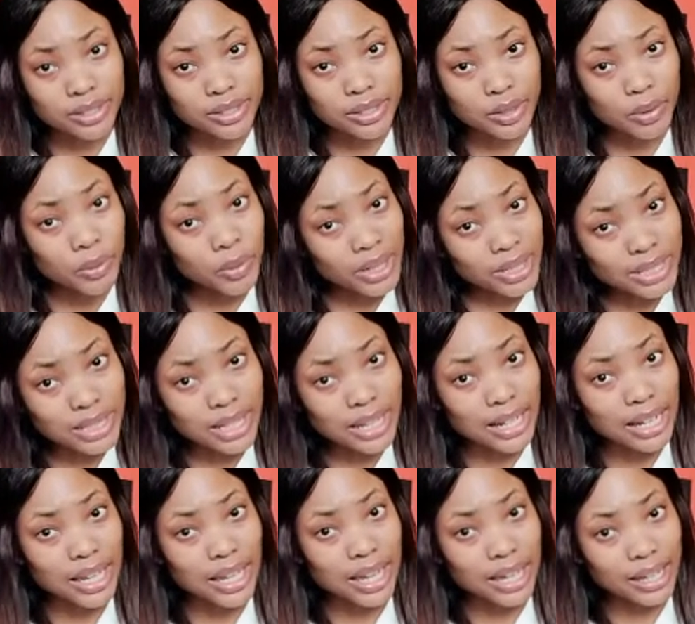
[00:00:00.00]
What a
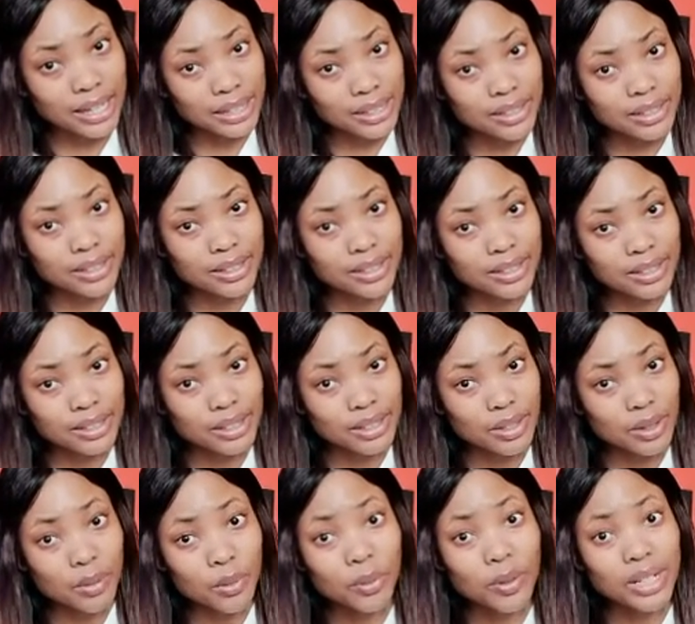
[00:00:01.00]
lie.
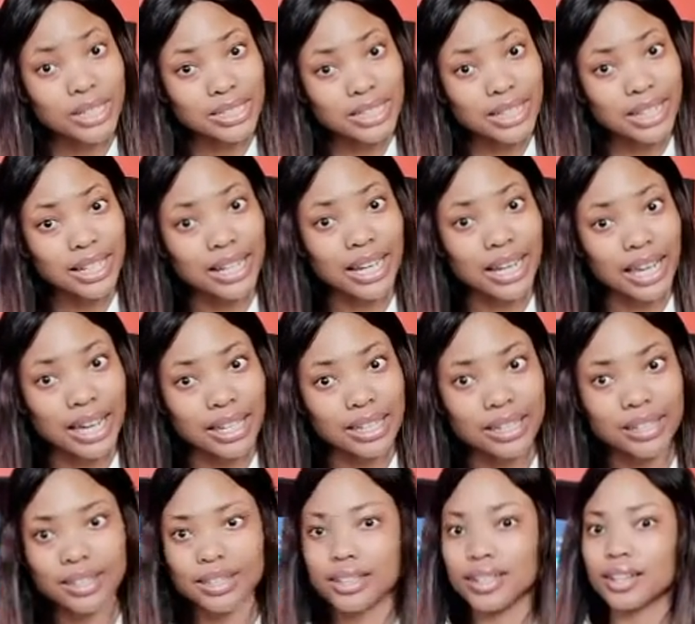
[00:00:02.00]
What a lie.
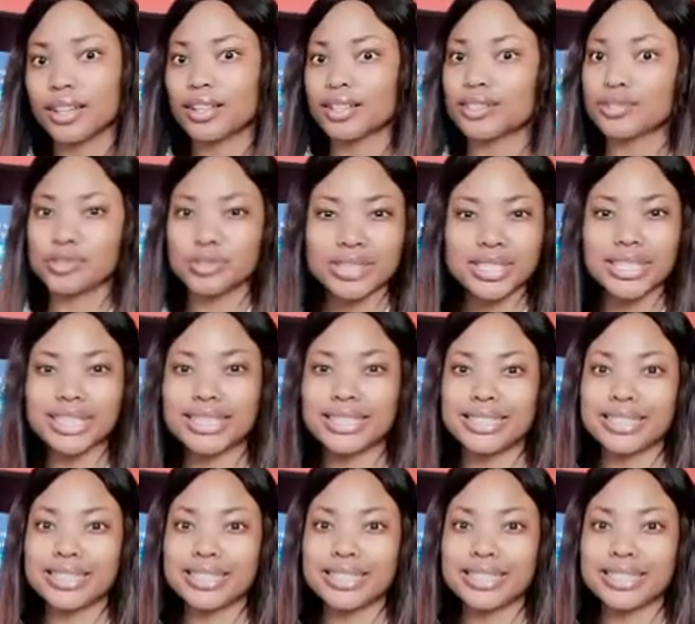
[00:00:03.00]
So